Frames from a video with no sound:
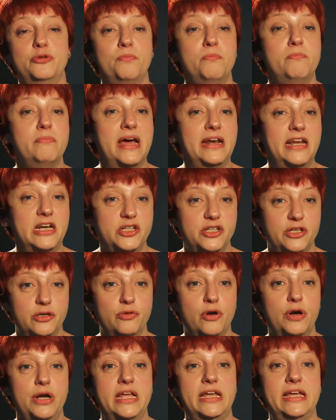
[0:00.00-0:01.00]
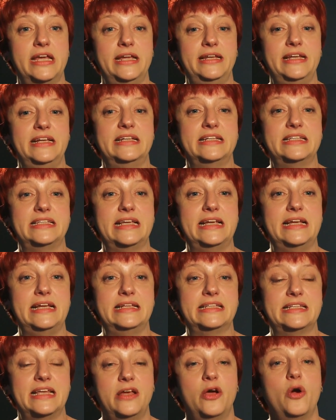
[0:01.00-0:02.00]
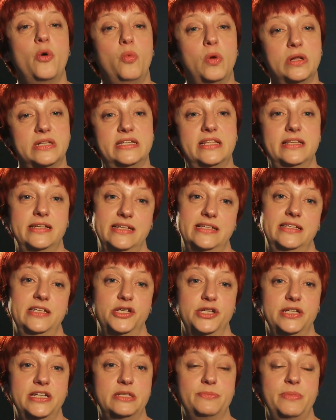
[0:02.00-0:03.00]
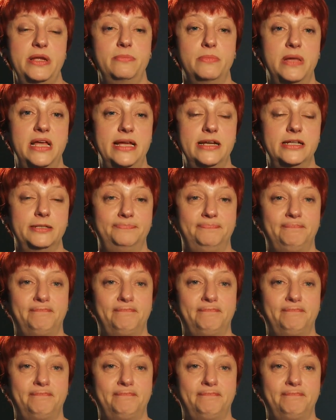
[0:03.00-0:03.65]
manage the chronic kidney disease once the decision has been made.